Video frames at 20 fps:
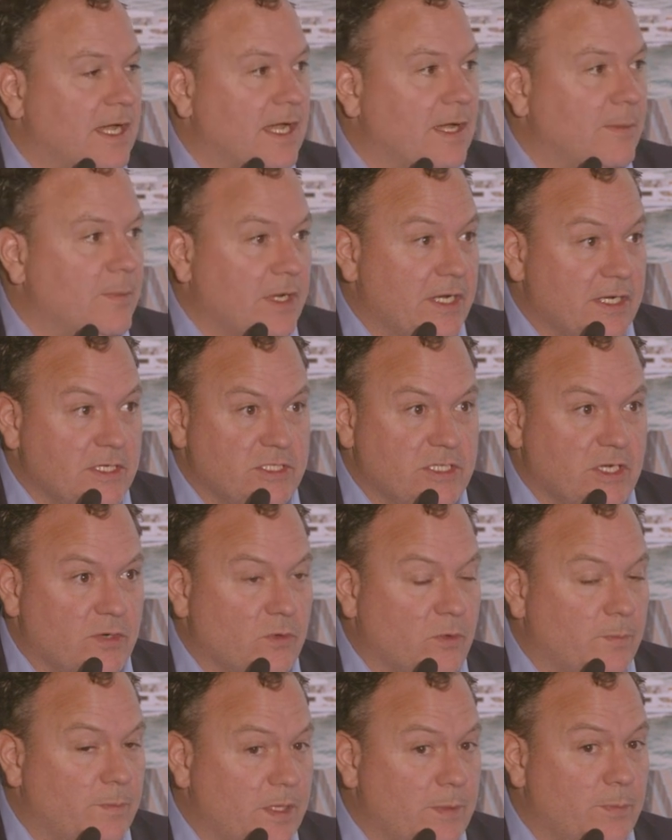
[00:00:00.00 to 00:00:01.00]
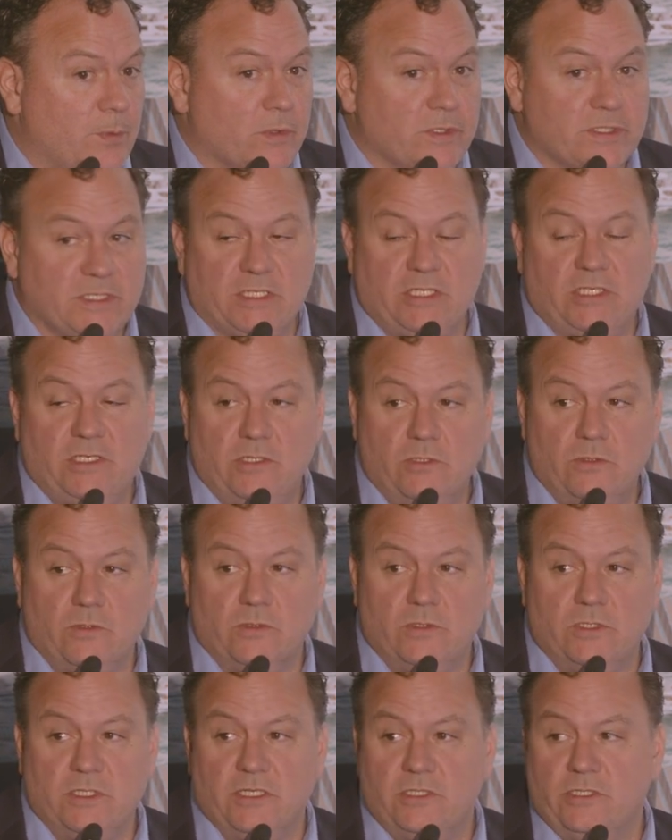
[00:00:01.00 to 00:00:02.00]
But in general, people is a
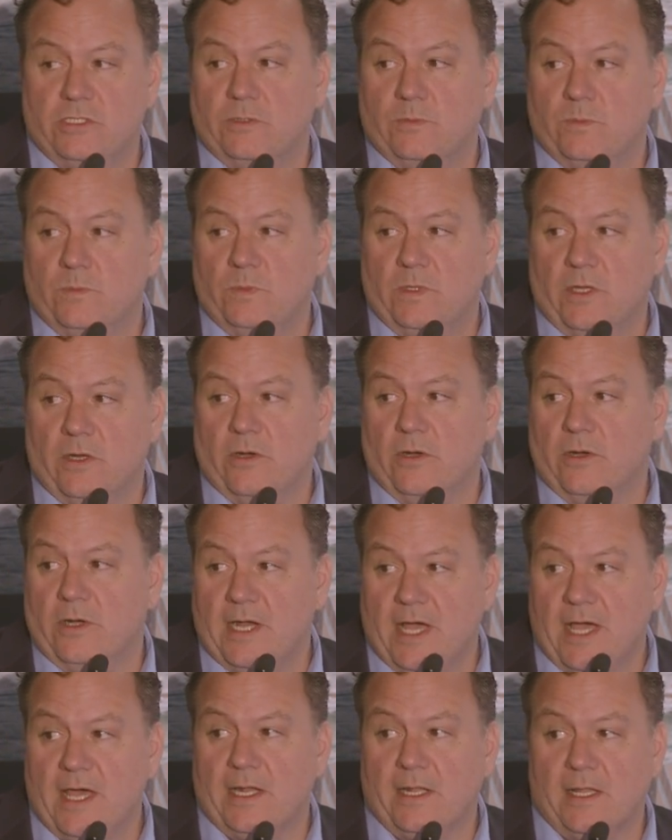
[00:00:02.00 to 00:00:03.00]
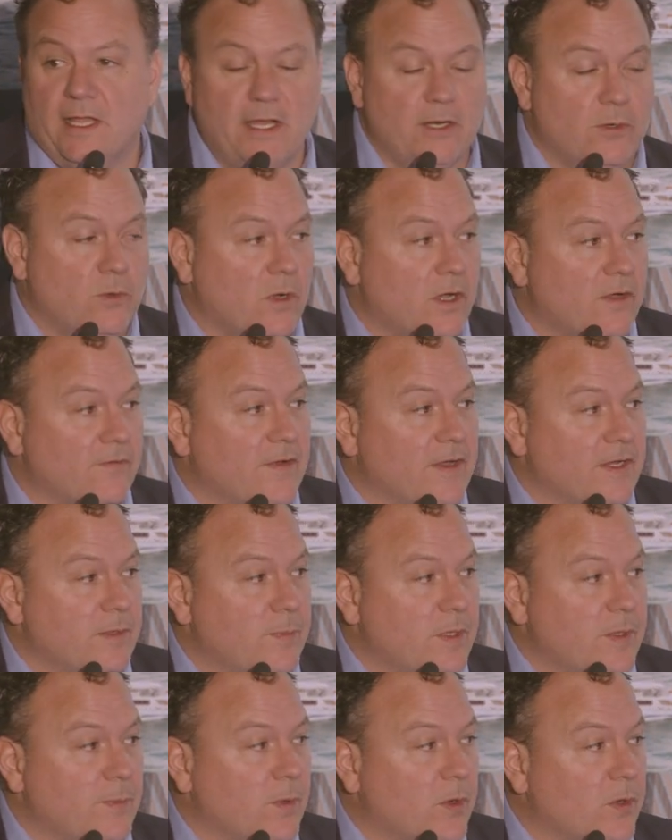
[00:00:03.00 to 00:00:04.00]
huge issue. There are not a lot of qualified
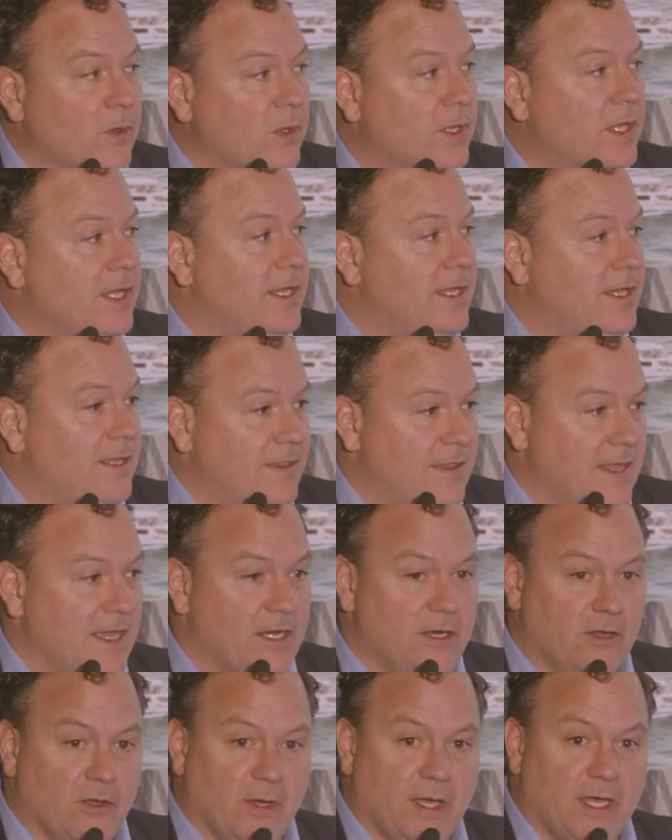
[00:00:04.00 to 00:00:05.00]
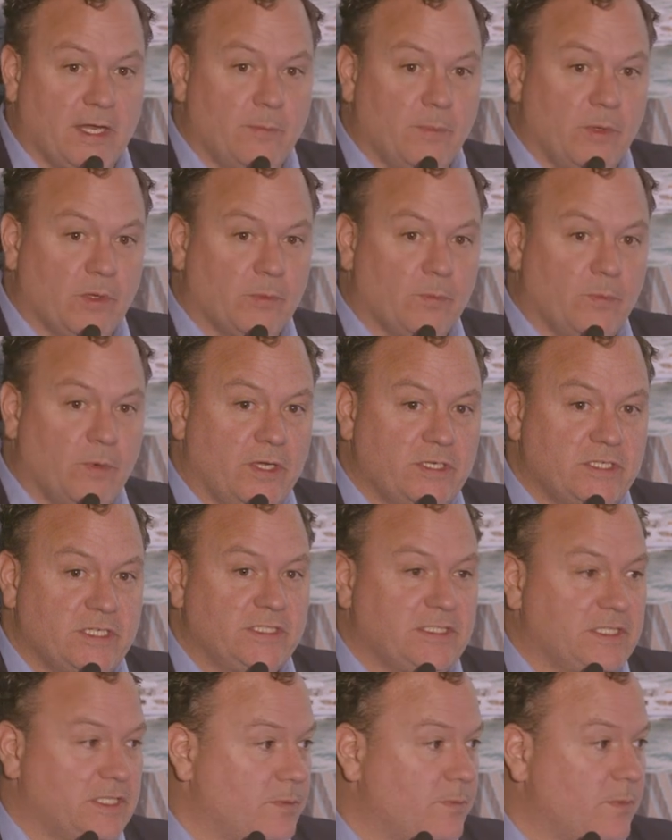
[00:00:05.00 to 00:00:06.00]
people that know how to build
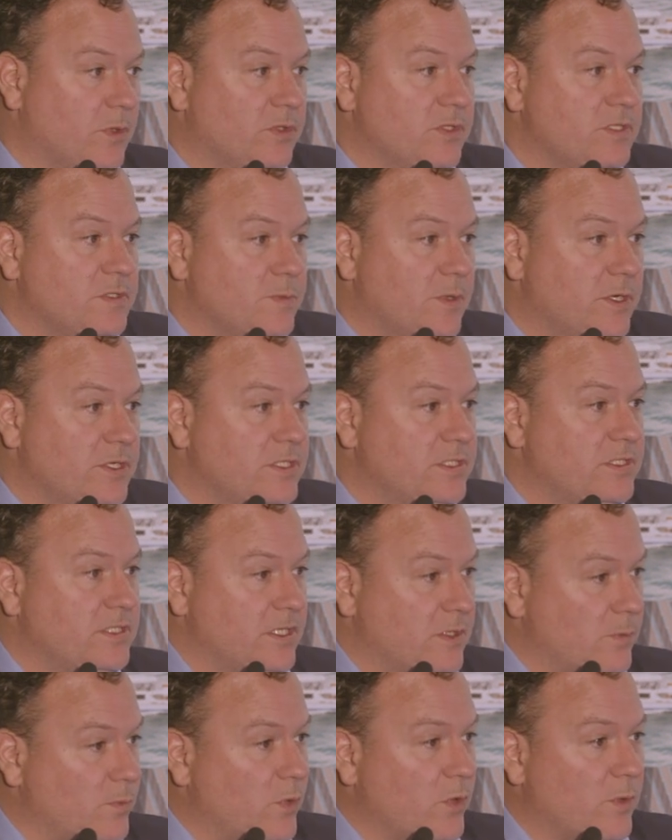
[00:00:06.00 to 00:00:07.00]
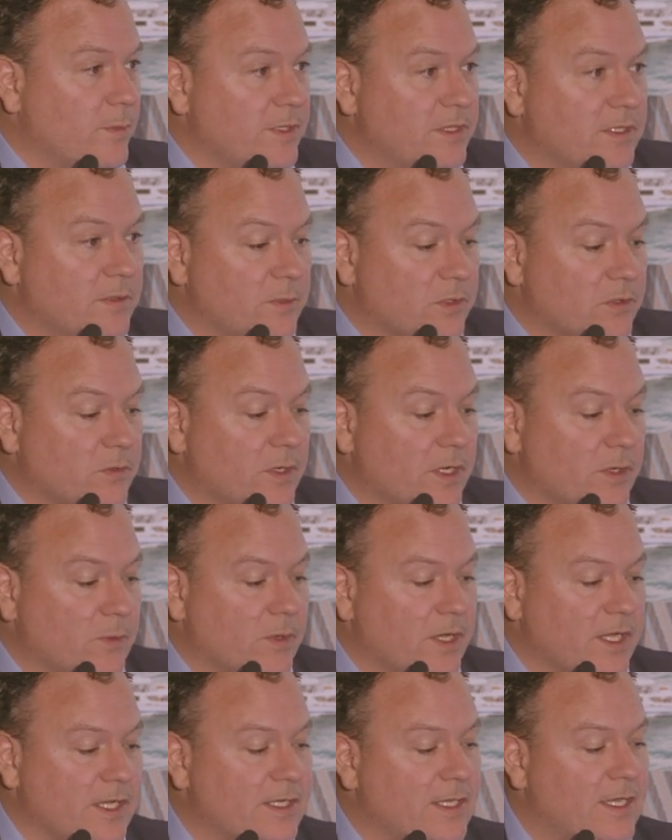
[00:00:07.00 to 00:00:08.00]
projects, can build these projects, that can permit them in the right
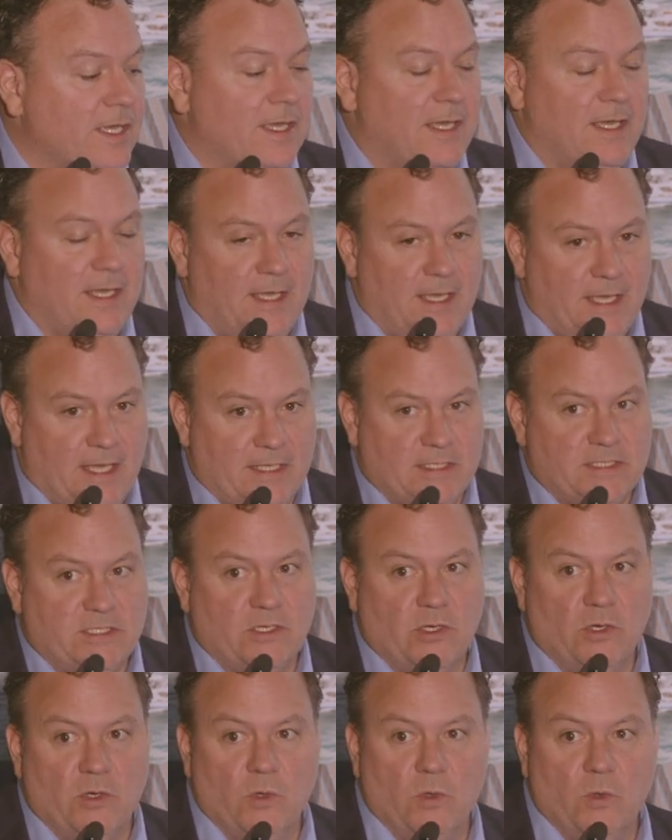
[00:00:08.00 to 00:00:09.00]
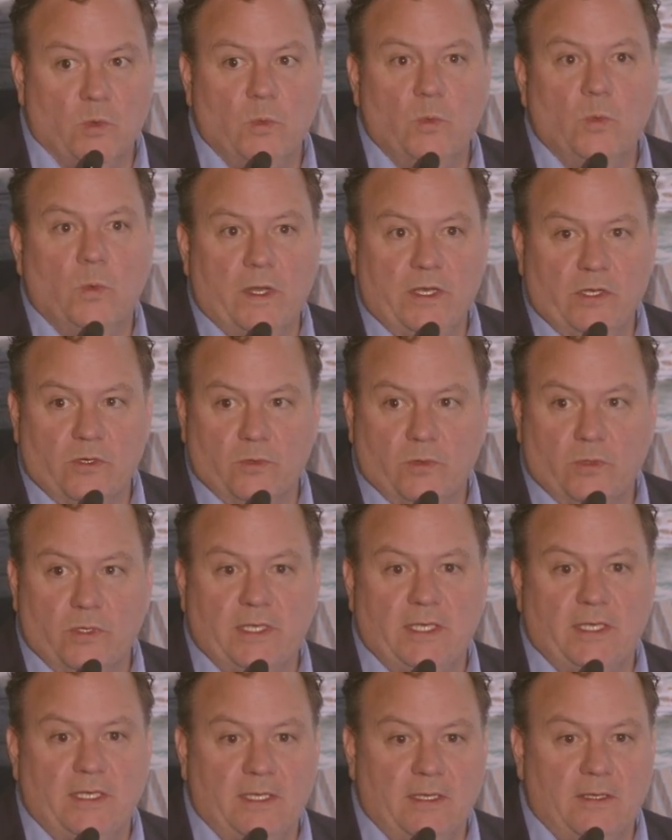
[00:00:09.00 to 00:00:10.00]
way. And so when you're
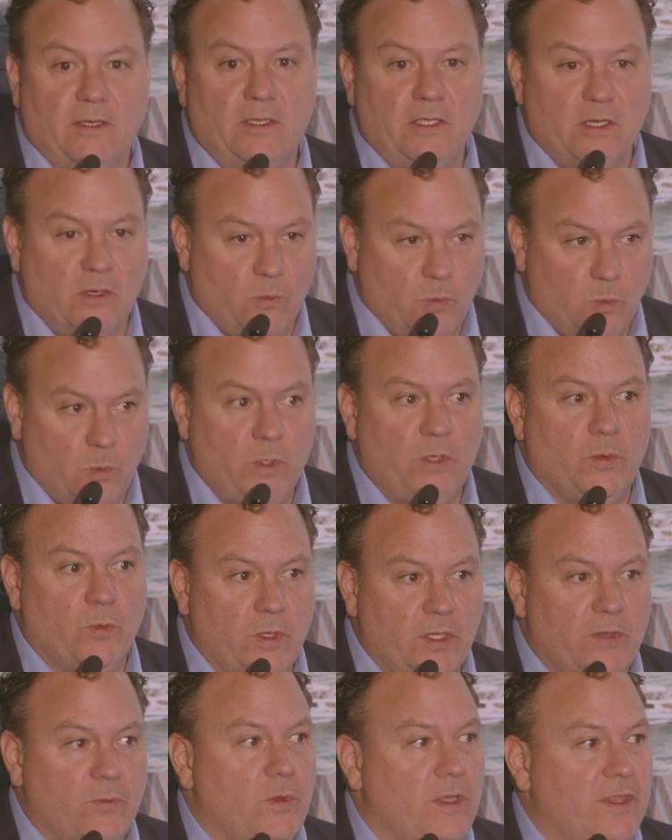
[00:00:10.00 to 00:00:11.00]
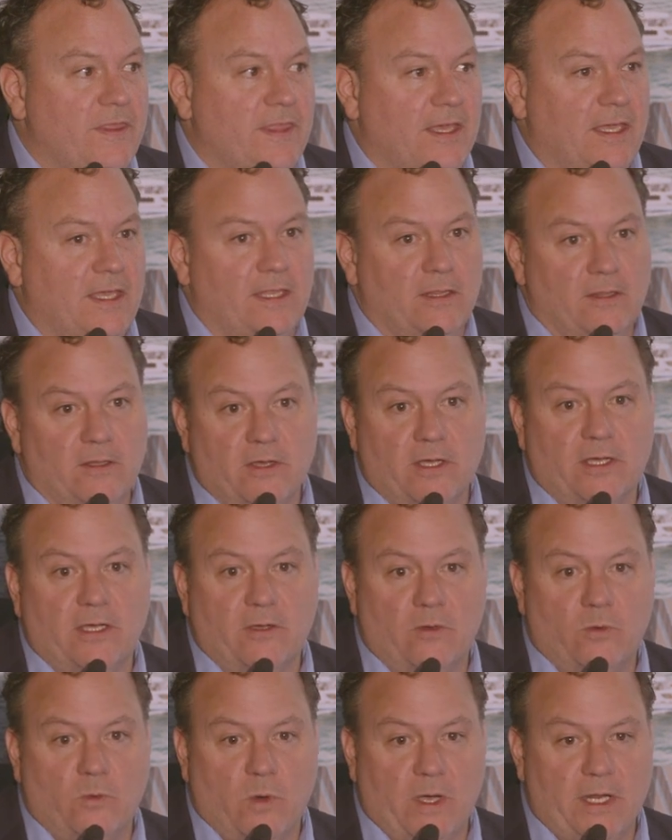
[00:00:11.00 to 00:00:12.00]
looking, you know, we think and look
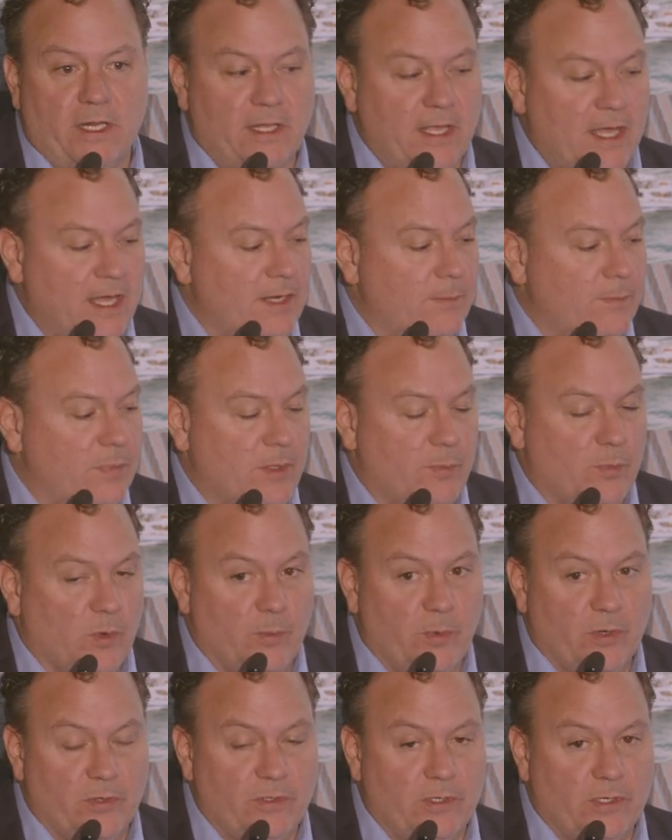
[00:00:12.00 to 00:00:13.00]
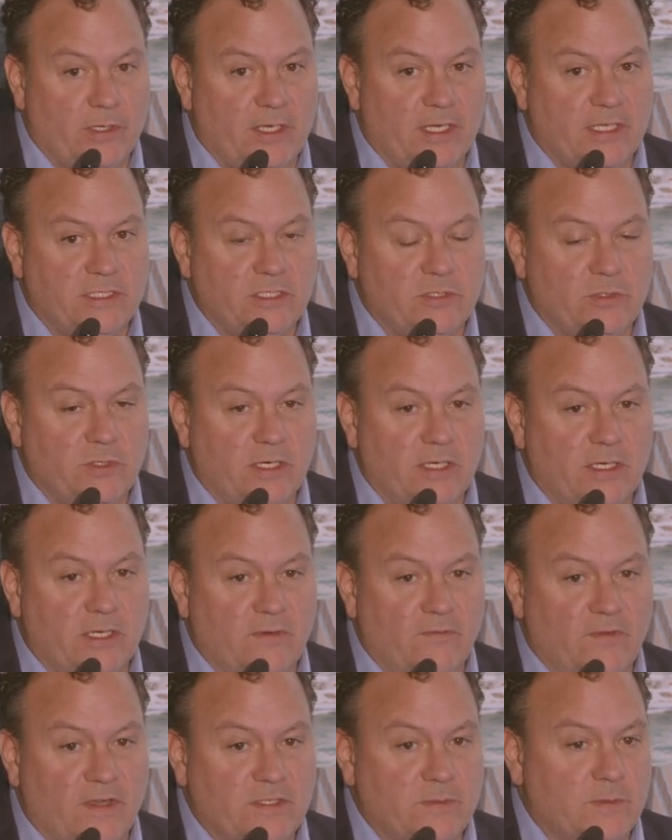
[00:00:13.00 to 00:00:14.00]
quite a lot at people, both in our concentrated
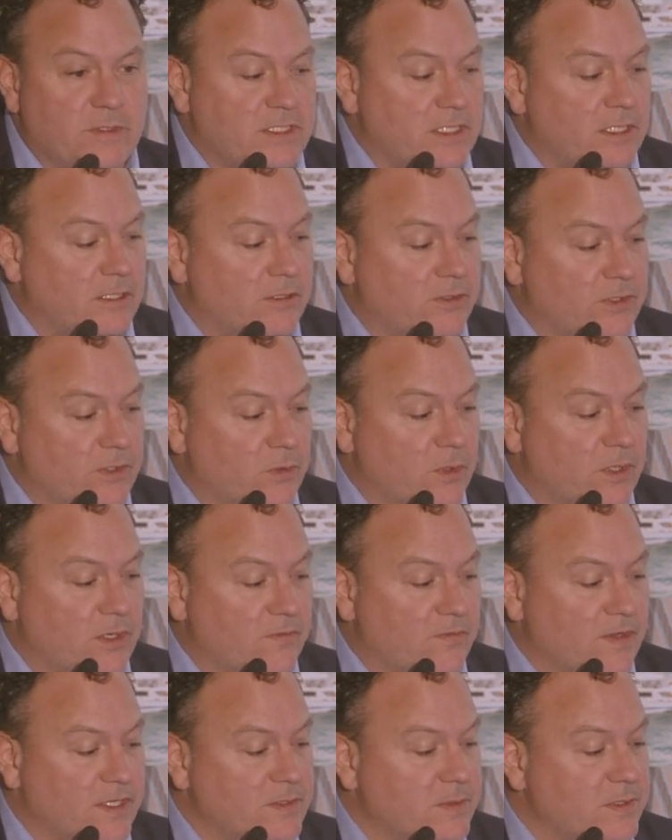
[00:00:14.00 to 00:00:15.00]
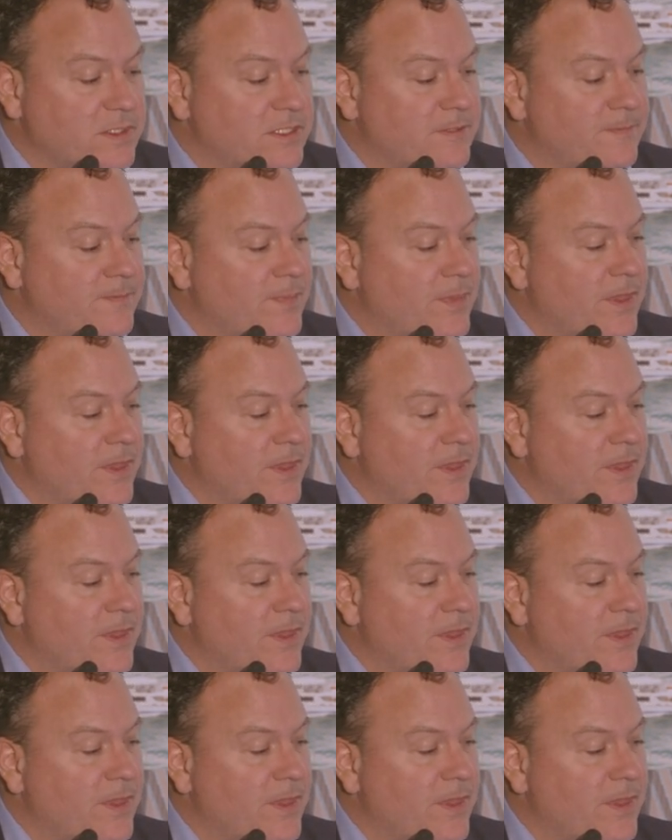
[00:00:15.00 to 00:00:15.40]
investments and our liquid investments.